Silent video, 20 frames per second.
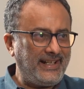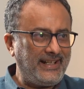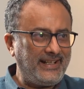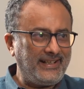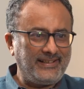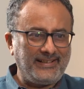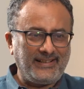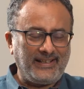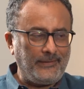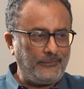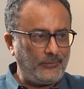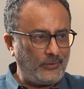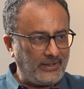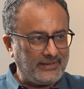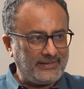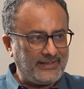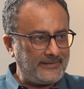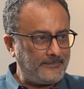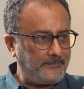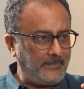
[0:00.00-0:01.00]
And if you
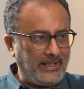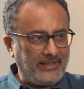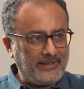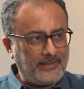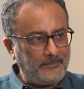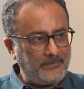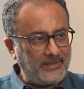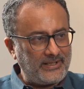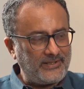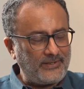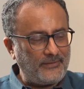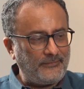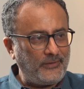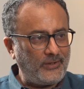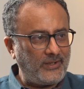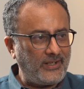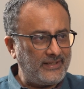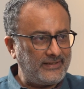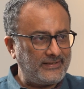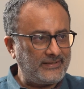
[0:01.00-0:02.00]
can just paint a picture
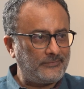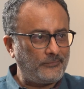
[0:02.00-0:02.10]
for us,